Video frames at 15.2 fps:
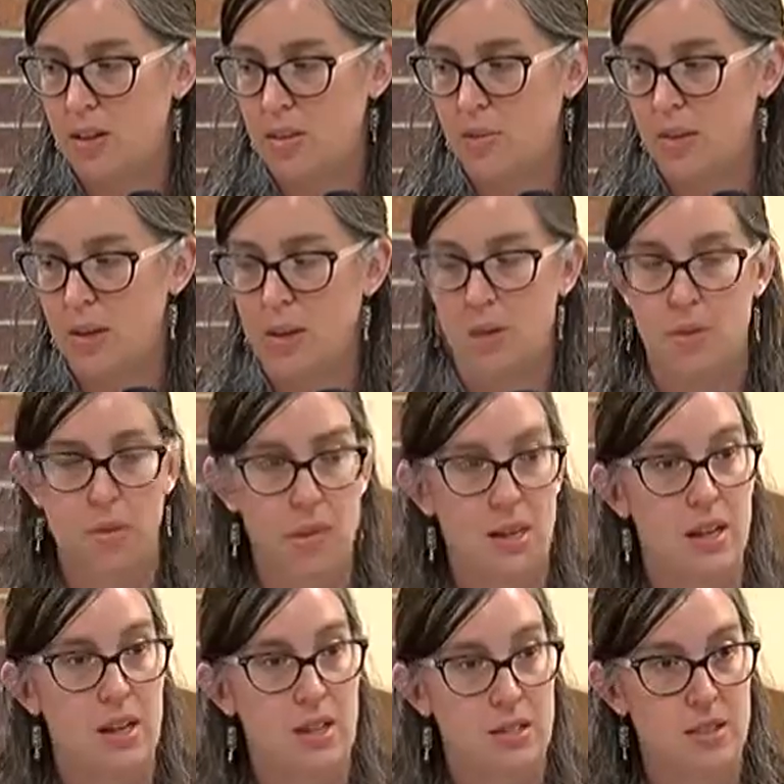we know that
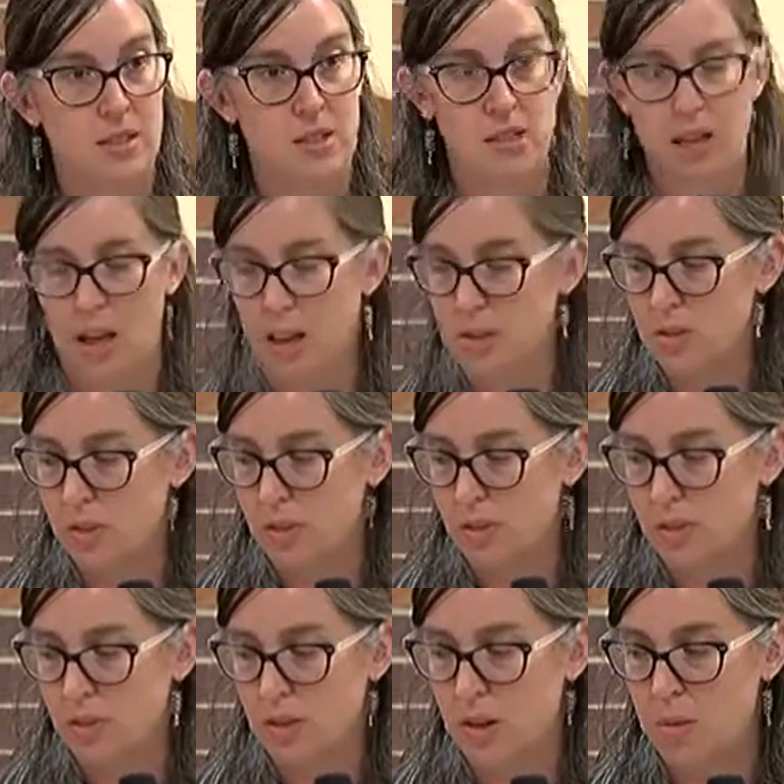it is indeed eligible
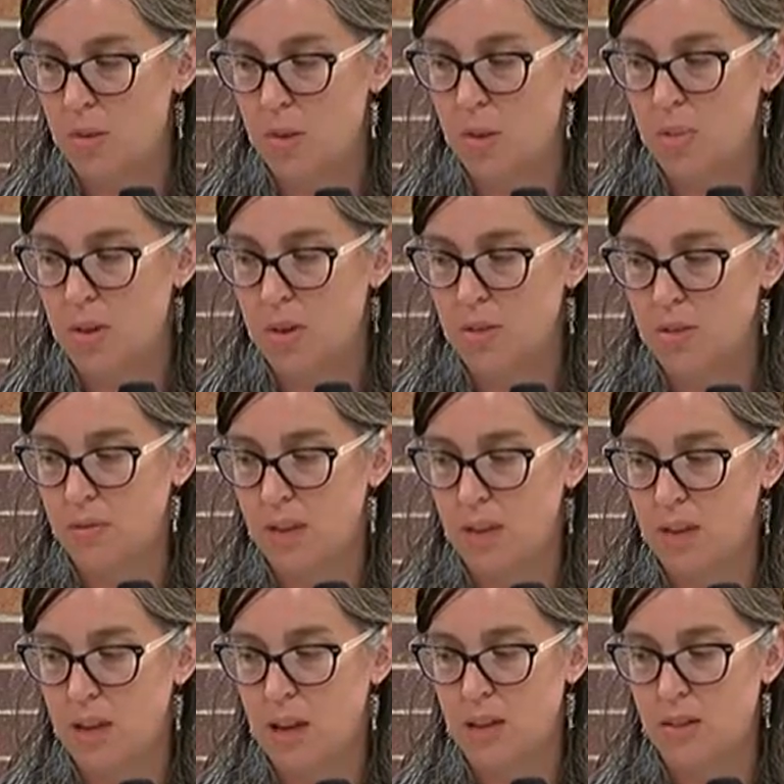for Community
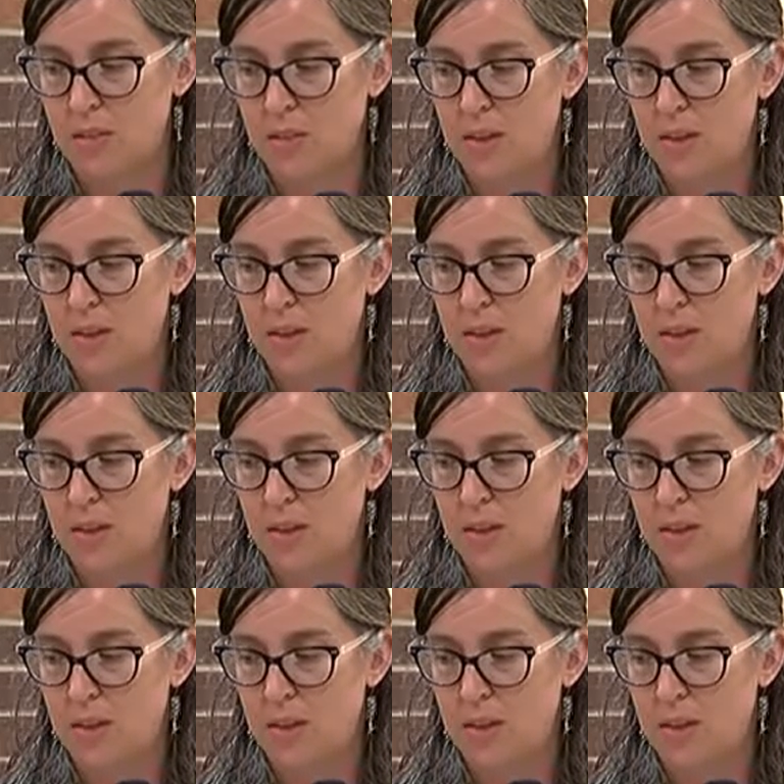Preservation Act